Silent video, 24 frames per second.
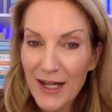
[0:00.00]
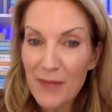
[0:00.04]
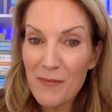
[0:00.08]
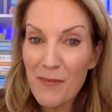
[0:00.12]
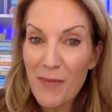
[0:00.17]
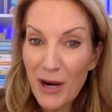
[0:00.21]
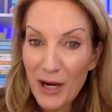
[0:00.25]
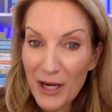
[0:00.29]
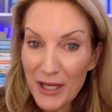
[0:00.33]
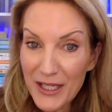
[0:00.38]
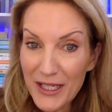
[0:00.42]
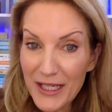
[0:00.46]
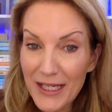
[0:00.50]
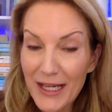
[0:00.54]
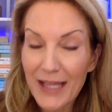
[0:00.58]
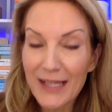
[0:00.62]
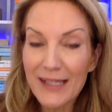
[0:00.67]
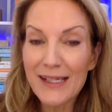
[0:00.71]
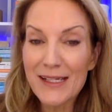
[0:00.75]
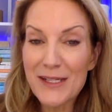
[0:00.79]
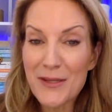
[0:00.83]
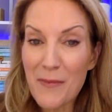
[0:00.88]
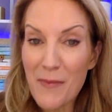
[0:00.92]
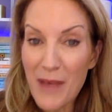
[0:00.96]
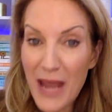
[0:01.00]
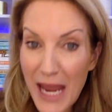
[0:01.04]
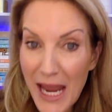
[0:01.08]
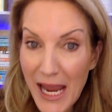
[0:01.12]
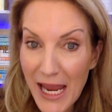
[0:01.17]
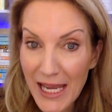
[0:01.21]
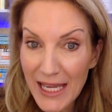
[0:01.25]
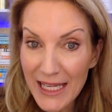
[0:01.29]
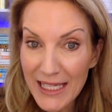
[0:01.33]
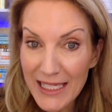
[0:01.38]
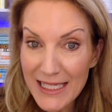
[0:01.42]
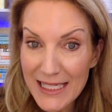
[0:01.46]
market and a
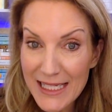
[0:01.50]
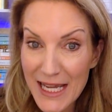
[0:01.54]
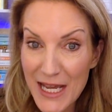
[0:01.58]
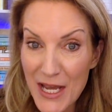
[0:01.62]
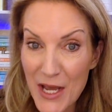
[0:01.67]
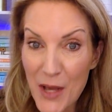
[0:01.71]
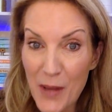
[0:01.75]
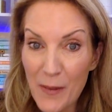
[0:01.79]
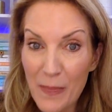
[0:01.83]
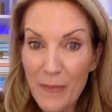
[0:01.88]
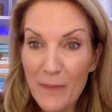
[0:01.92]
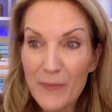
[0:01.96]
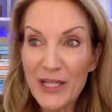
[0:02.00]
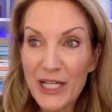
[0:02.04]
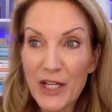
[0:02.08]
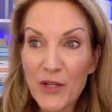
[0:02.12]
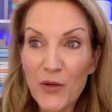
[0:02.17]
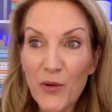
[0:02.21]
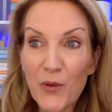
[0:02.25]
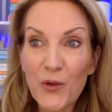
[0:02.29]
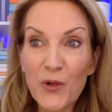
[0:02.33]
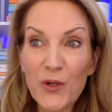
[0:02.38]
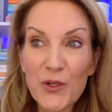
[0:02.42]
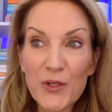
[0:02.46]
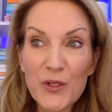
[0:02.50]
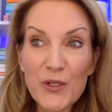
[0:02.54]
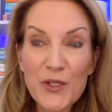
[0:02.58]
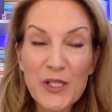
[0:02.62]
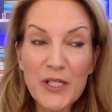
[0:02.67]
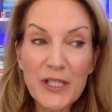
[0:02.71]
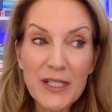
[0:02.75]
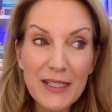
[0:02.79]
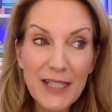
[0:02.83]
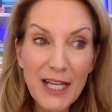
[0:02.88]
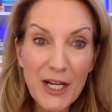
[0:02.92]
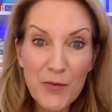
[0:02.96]
demand, but in order
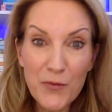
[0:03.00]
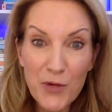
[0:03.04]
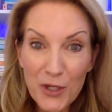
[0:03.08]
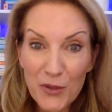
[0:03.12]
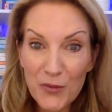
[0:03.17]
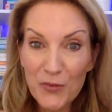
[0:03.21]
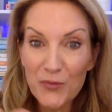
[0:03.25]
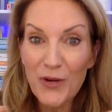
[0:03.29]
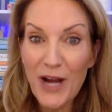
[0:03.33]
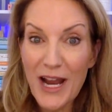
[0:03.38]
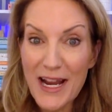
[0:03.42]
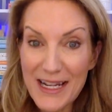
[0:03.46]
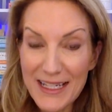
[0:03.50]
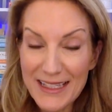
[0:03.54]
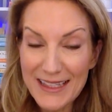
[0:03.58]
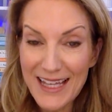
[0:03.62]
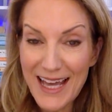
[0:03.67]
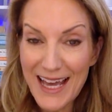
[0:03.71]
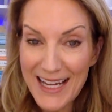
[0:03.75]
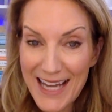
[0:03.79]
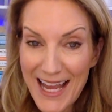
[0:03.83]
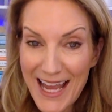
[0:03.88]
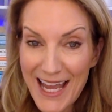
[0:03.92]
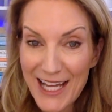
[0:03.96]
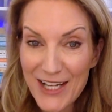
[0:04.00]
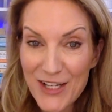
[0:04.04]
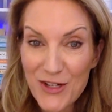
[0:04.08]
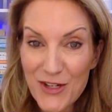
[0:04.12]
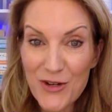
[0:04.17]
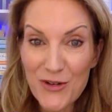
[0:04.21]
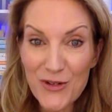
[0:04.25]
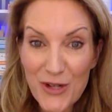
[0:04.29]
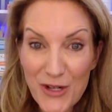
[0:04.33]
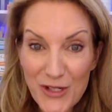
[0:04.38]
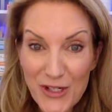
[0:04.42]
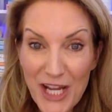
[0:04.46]
to, like, we're right at that edge,
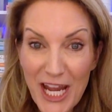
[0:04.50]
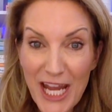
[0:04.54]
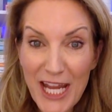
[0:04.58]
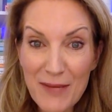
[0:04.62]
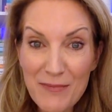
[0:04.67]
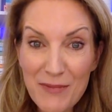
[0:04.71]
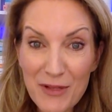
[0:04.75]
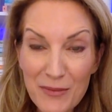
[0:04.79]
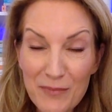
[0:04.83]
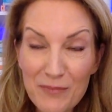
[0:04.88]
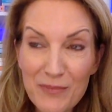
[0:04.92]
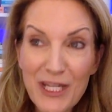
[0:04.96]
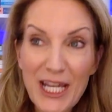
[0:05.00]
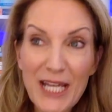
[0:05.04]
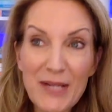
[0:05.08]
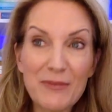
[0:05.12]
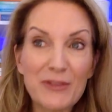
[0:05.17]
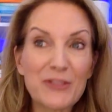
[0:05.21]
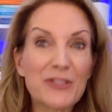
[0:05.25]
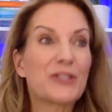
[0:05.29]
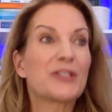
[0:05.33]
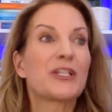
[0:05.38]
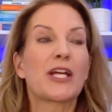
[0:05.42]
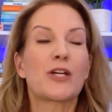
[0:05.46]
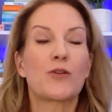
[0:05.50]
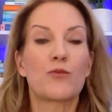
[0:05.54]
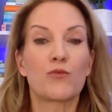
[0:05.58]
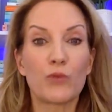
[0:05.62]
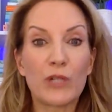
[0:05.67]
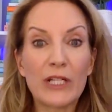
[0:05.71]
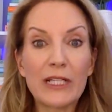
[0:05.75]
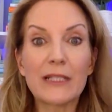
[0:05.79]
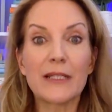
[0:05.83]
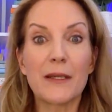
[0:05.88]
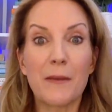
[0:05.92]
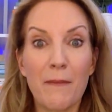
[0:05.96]
in order to be able to like
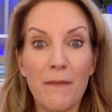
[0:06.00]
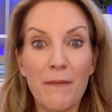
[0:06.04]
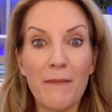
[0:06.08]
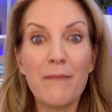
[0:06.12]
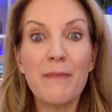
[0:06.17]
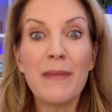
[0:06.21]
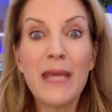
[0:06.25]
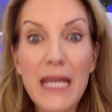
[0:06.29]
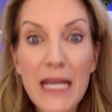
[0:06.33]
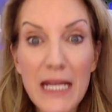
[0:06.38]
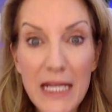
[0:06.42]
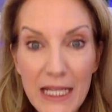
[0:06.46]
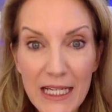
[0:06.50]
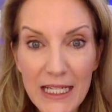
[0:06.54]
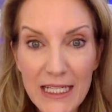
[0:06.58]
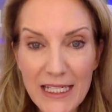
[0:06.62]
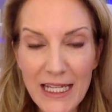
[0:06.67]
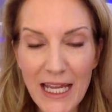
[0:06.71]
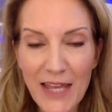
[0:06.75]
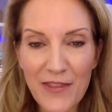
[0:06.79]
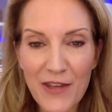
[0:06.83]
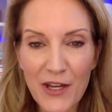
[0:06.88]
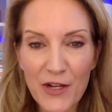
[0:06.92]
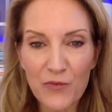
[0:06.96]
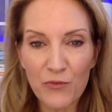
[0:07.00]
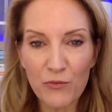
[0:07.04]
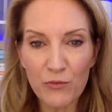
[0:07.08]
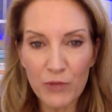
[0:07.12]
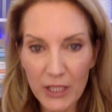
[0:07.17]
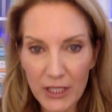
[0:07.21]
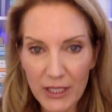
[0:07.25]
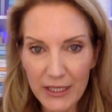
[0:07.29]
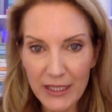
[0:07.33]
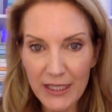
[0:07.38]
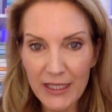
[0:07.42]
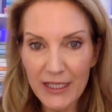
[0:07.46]
really meet it and then
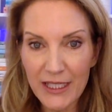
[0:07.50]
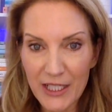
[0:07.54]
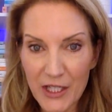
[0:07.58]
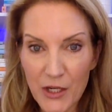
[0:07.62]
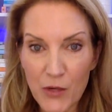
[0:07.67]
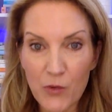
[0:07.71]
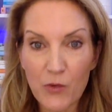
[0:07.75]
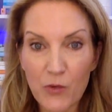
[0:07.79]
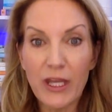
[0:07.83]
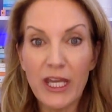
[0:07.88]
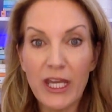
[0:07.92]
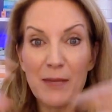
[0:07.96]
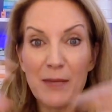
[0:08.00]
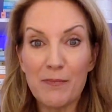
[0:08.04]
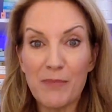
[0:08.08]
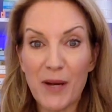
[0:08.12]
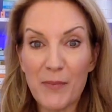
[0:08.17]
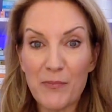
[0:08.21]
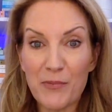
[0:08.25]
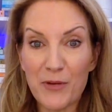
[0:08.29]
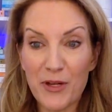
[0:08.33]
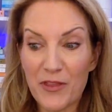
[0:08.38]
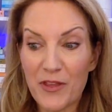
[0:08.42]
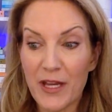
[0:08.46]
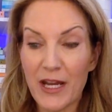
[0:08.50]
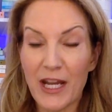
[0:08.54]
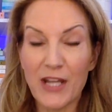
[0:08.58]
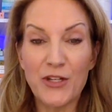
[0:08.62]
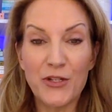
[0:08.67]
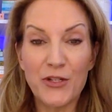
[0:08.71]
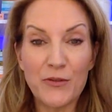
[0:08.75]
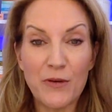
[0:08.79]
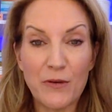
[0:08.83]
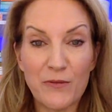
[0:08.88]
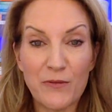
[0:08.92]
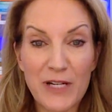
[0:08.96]
really, keep up with it and
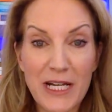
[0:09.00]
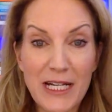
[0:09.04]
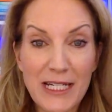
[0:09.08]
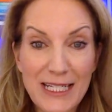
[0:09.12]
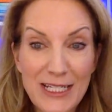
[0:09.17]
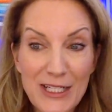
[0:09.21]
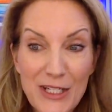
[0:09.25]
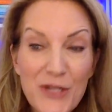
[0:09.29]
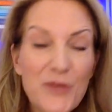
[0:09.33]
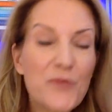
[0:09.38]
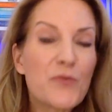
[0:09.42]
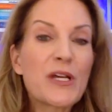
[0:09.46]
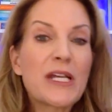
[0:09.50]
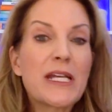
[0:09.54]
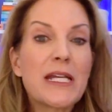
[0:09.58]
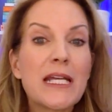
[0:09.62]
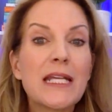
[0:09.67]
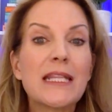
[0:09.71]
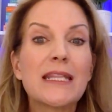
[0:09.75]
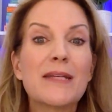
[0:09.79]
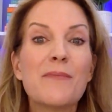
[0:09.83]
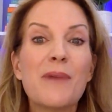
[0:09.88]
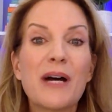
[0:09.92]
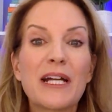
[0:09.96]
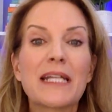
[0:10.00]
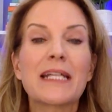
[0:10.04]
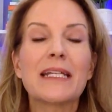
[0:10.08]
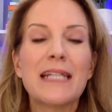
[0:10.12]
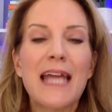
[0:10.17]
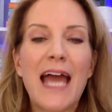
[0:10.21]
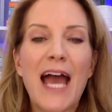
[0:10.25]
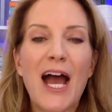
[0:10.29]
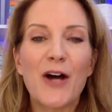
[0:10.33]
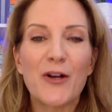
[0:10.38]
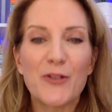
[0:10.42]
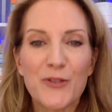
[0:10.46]
do what we need to do, we need the money
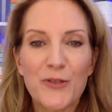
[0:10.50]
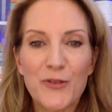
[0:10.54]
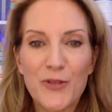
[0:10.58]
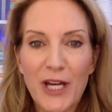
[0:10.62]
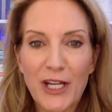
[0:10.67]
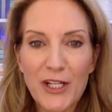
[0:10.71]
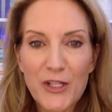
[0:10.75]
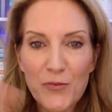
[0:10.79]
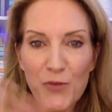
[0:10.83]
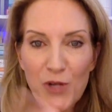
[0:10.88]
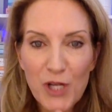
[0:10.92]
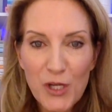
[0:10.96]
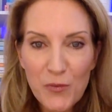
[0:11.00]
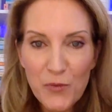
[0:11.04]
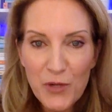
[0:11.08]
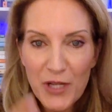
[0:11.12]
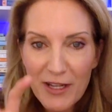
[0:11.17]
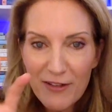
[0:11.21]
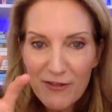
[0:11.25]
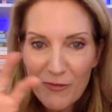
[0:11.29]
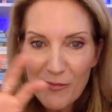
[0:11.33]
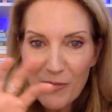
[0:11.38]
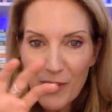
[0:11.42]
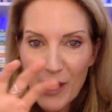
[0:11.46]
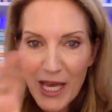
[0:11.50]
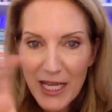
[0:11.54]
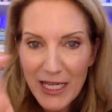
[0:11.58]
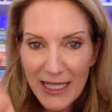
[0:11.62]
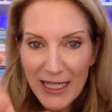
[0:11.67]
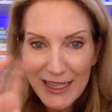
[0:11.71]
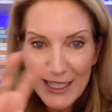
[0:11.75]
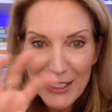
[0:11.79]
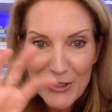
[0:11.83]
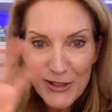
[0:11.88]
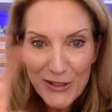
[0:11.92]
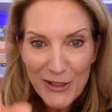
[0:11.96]
now. So that's where we have been
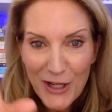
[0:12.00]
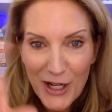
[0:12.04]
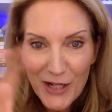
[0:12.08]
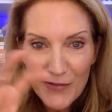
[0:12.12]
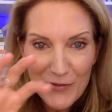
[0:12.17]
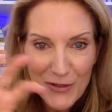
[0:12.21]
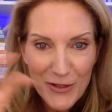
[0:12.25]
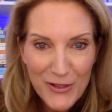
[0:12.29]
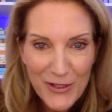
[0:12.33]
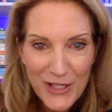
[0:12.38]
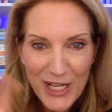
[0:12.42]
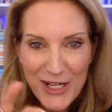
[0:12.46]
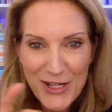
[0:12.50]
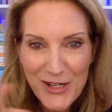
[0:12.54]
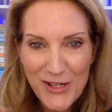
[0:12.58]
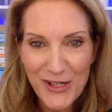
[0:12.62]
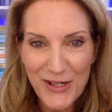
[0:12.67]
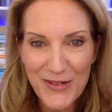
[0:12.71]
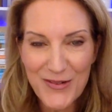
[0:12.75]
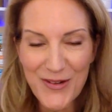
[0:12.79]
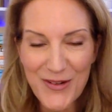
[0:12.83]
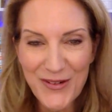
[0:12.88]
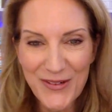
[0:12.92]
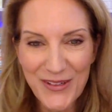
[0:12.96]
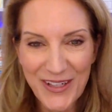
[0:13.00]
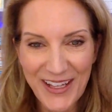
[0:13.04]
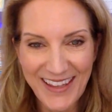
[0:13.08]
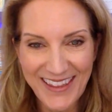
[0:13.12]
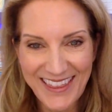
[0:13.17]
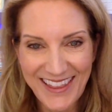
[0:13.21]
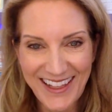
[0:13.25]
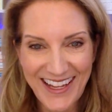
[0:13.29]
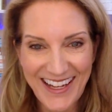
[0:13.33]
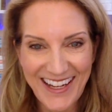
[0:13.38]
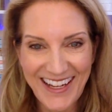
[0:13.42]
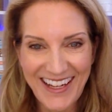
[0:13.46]
in this conversation with
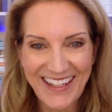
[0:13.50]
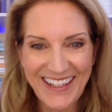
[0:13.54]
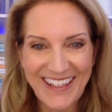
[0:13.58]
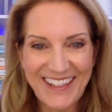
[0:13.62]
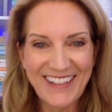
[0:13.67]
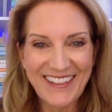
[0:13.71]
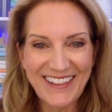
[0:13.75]
like,